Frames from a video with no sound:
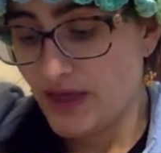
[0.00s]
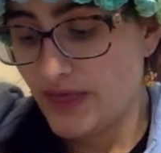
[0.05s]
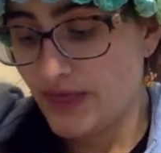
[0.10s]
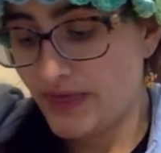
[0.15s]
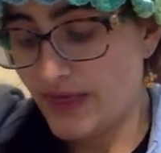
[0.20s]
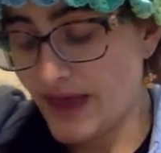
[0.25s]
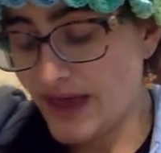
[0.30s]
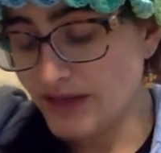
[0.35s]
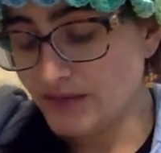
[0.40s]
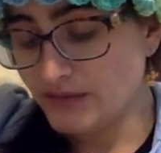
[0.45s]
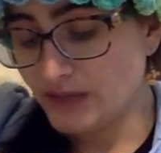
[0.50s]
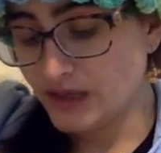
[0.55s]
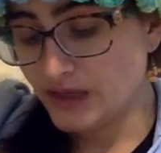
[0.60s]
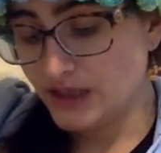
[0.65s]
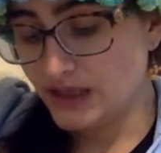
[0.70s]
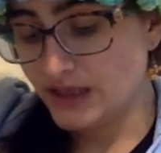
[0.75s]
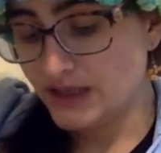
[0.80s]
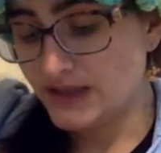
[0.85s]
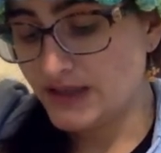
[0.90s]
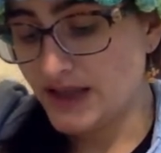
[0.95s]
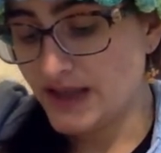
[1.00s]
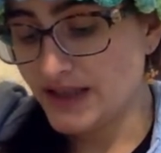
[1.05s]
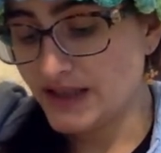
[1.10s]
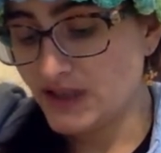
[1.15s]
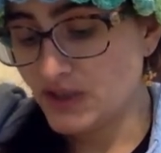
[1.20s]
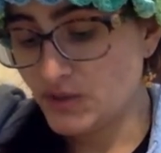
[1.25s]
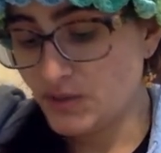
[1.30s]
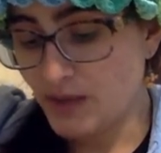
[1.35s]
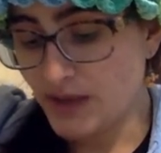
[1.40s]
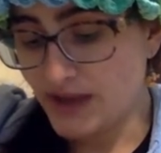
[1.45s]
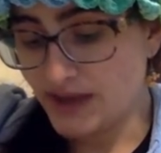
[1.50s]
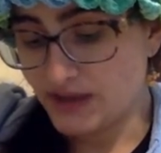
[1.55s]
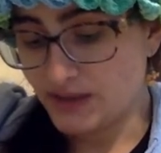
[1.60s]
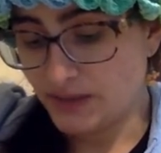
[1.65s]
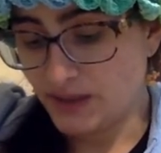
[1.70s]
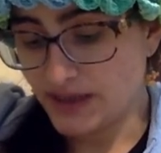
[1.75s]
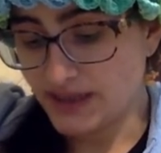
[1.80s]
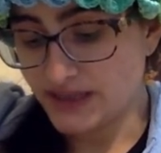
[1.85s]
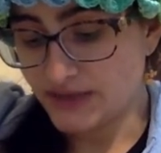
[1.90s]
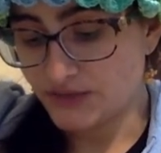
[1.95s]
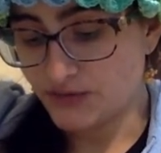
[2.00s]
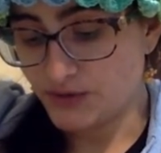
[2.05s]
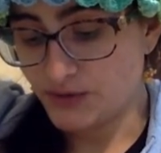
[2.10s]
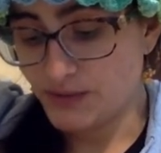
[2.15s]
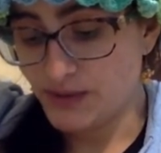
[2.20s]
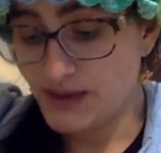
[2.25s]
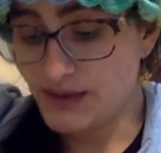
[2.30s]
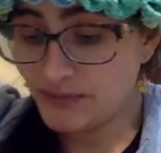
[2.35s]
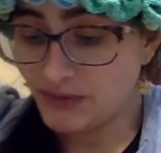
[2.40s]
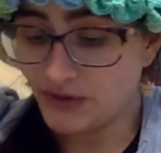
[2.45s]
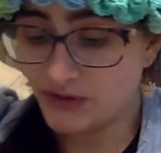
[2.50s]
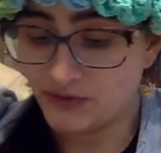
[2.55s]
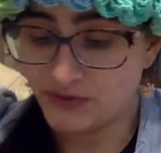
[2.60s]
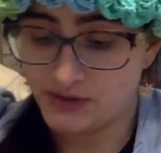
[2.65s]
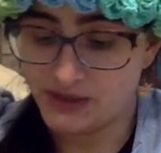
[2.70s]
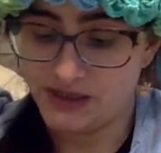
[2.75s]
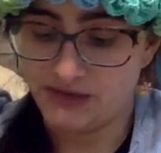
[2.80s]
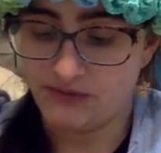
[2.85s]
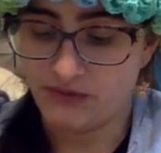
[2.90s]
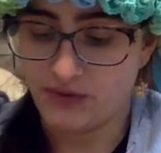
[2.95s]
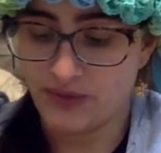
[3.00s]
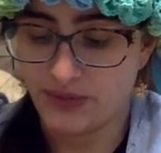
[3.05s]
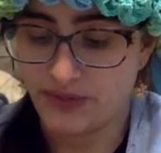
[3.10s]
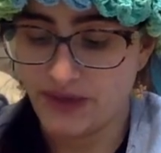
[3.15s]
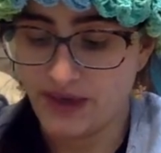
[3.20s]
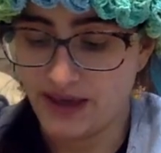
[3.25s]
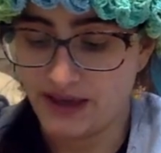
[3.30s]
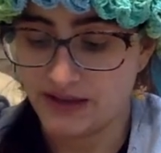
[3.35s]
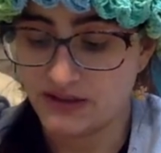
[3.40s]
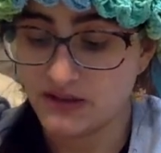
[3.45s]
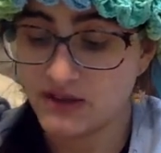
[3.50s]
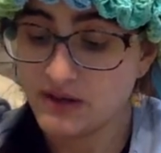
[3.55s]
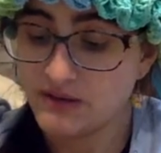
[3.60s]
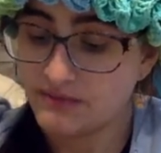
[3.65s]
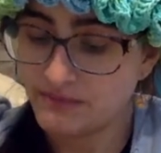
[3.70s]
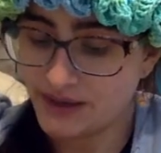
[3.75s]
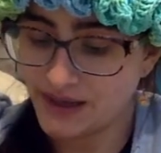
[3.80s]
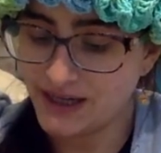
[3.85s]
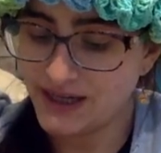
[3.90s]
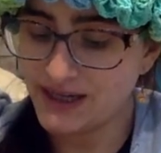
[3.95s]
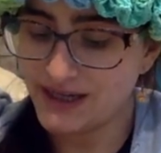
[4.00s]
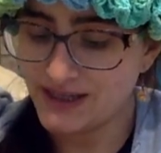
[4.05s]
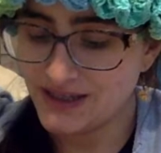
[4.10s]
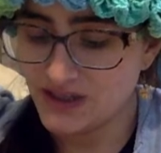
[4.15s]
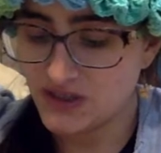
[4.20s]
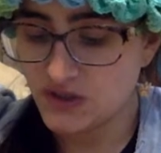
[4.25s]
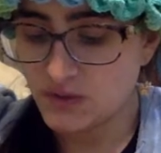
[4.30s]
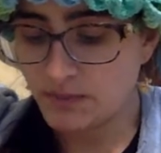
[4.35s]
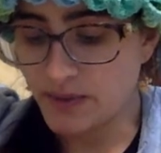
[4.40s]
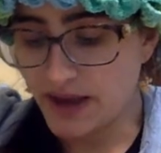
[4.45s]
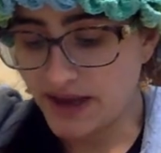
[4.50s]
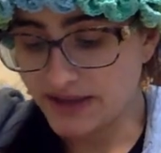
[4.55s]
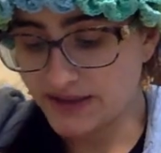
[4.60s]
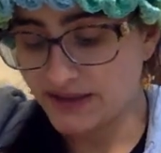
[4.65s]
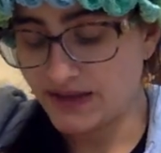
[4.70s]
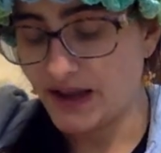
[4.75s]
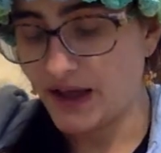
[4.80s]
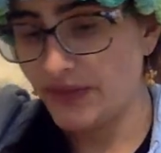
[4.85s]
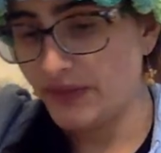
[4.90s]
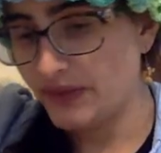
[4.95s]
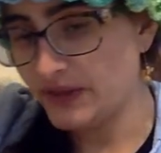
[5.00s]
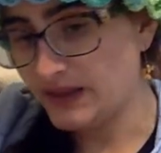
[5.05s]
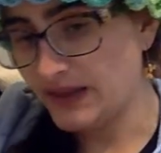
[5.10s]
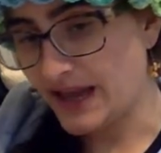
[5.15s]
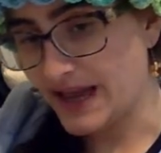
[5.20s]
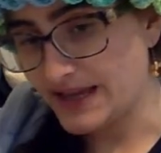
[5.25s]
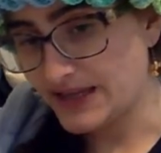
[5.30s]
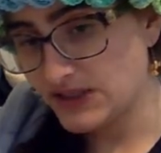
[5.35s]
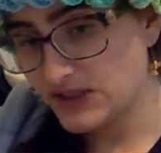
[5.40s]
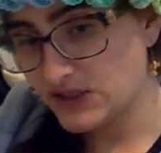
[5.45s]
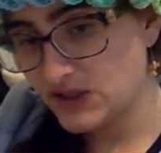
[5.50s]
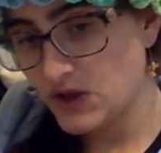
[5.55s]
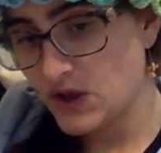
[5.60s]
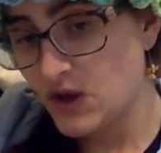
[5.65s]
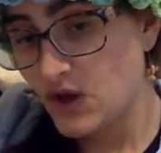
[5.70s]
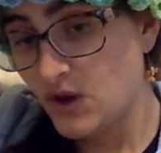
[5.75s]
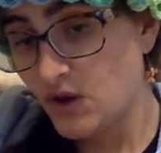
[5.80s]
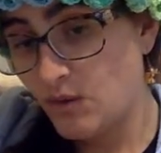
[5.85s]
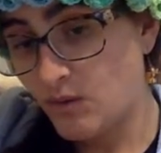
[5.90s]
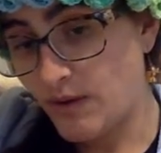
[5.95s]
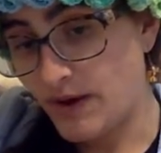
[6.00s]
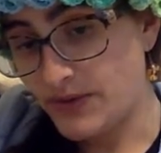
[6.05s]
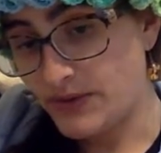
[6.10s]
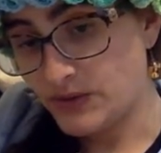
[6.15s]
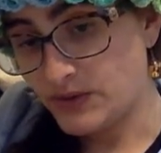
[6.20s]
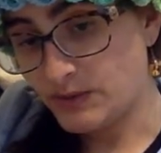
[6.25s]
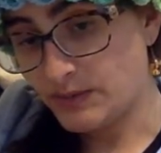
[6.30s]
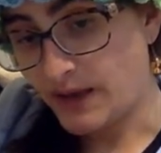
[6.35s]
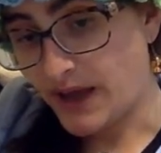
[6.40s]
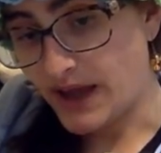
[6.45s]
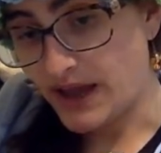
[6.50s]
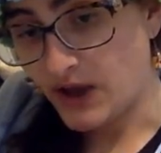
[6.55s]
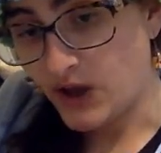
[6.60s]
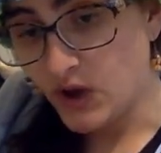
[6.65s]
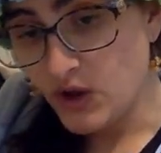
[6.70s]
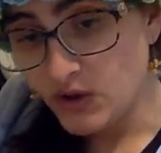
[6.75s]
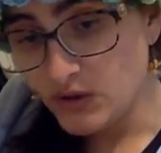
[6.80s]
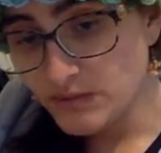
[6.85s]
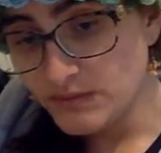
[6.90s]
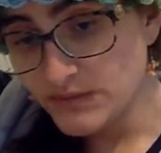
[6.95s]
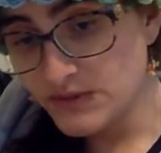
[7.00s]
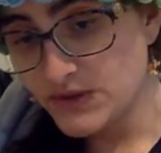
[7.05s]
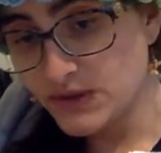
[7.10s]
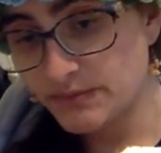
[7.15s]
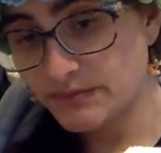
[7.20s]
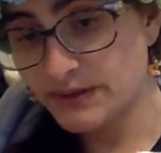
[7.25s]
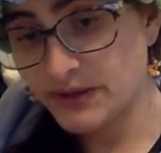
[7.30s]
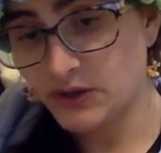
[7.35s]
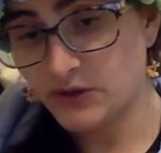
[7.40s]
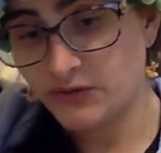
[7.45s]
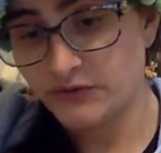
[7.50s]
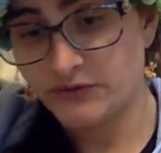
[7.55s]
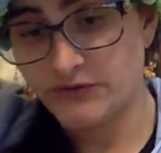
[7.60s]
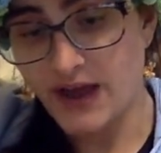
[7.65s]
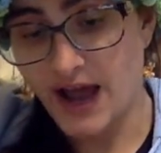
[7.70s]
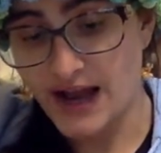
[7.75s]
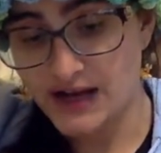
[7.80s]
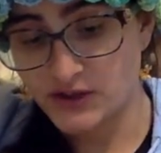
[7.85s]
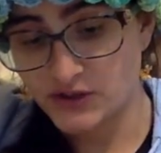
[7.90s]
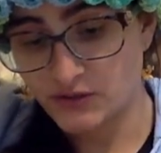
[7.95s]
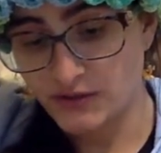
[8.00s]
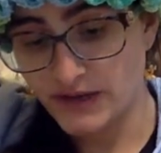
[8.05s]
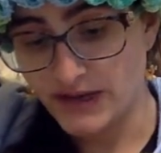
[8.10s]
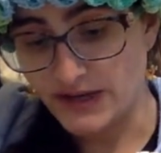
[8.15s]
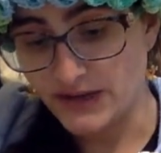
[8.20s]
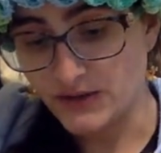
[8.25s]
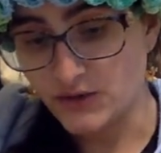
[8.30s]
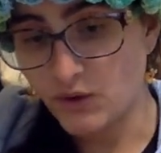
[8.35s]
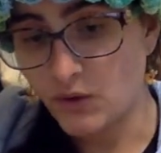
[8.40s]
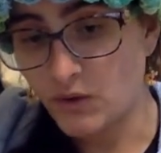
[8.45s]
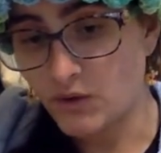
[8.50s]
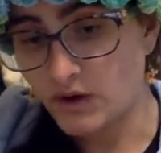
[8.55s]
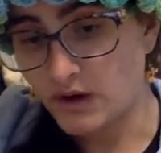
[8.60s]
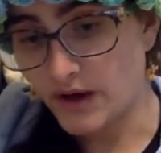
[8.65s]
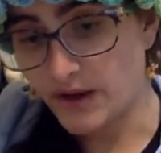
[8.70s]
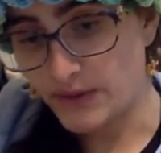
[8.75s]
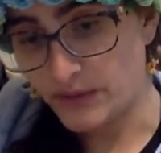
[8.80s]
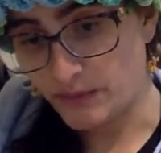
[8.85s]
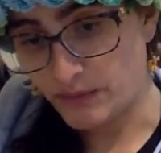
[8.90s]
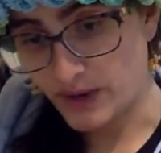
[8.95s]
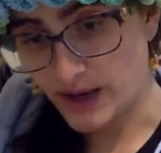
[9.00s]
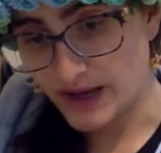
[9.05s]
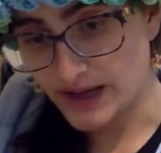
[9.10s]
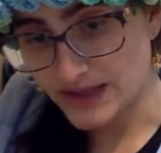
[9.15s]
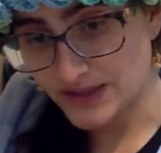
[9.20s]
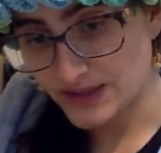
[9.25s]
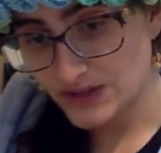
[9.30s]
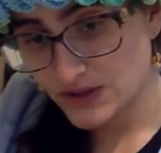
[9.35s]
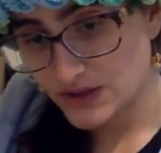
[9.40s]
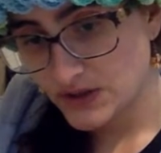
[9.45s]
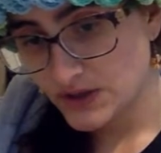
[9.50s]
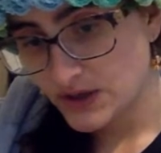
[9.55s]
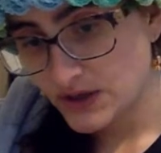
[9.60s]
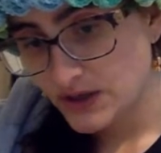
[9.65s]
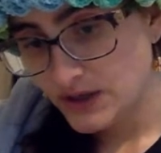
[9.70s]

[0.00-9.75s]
That money is then spent by different people for different things, but it is spent nonetheless, whether to buy homes, build factories, or otherwise.